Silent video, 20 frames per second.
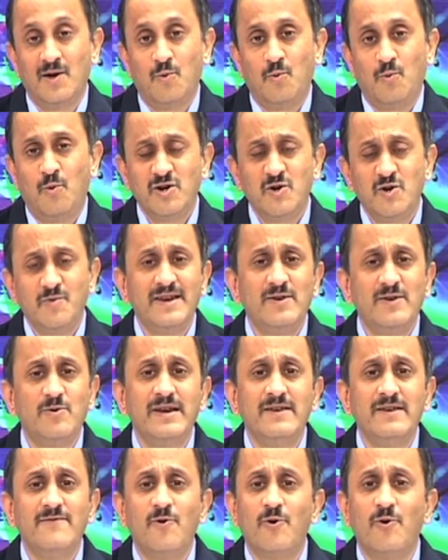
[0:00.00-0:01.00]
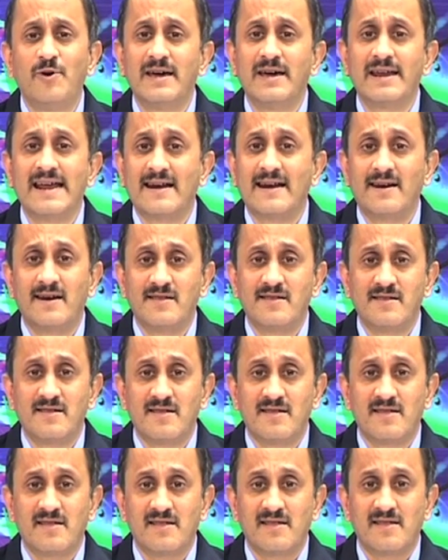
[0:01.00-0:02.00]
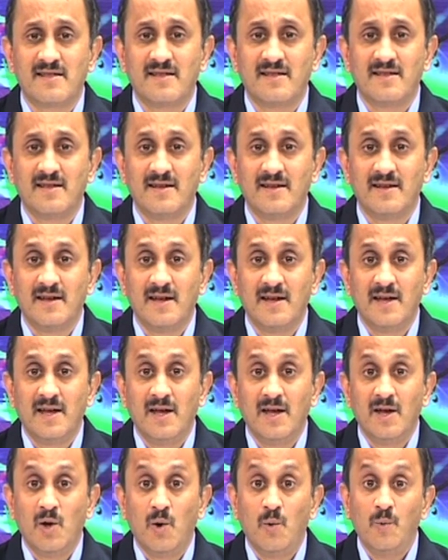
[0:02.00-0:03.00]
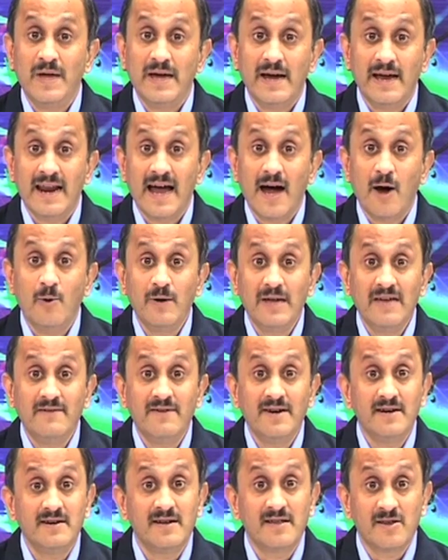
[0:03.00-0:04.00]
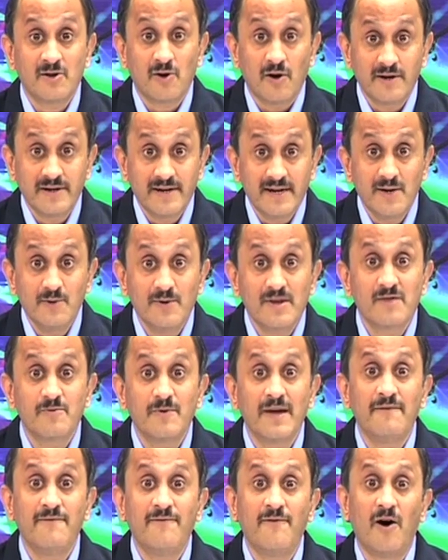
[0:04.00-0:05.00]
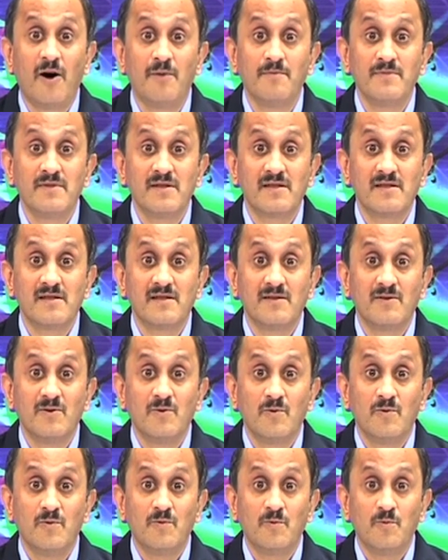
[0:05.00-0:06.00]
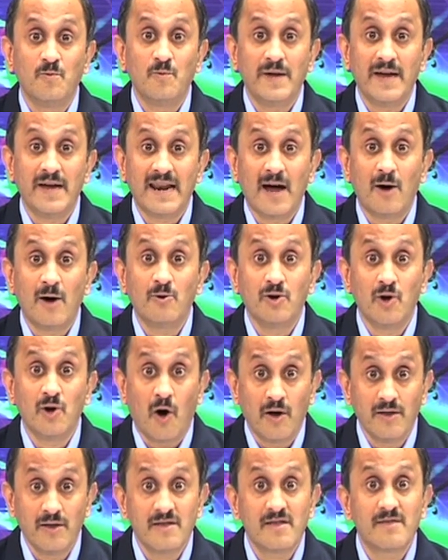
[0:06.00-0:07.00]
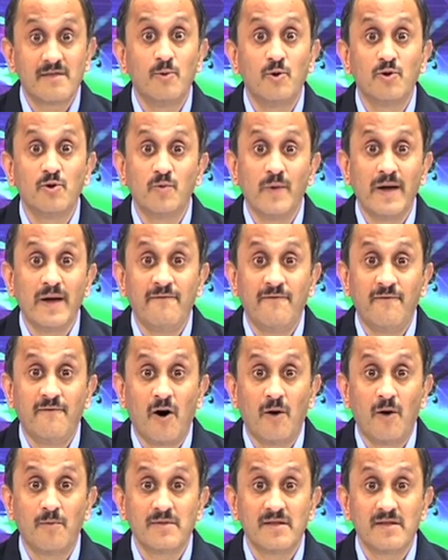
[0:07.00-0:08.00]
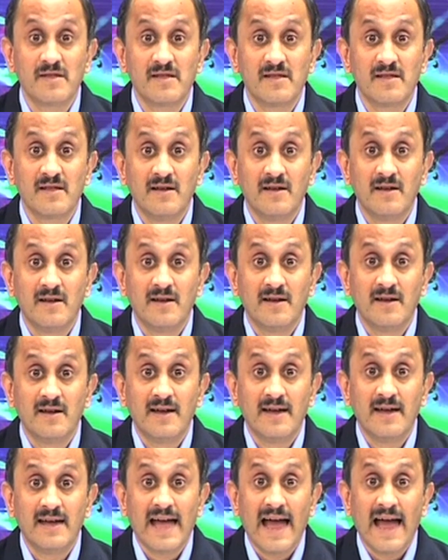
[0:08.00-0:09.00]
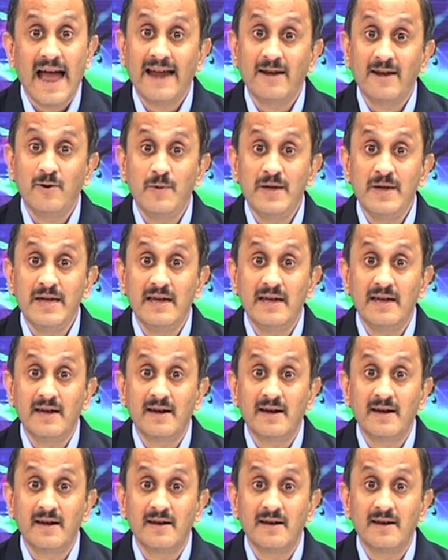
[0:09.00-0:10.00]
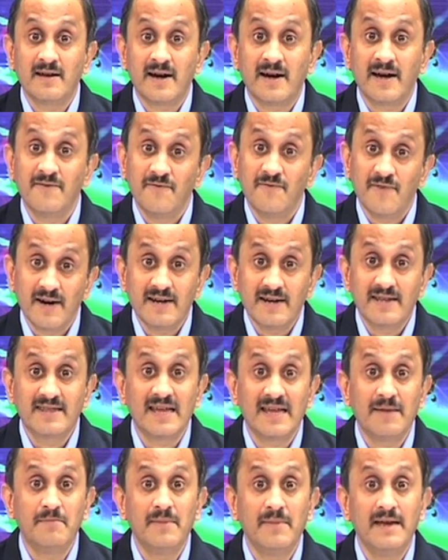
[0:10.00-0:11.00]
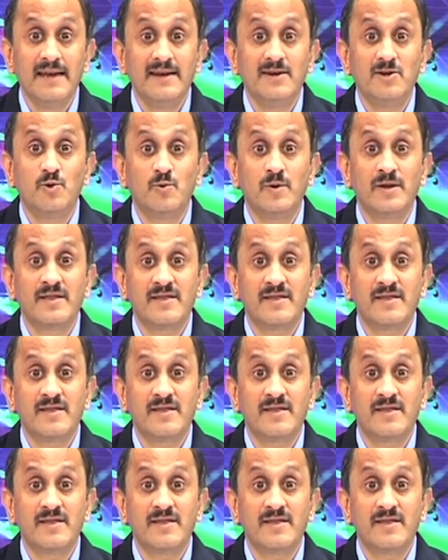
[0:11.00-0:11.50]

What do we do in Fourier analysis? We allow even discontinuous waveforms, we allow non-smooth waveforms, and we convert them into a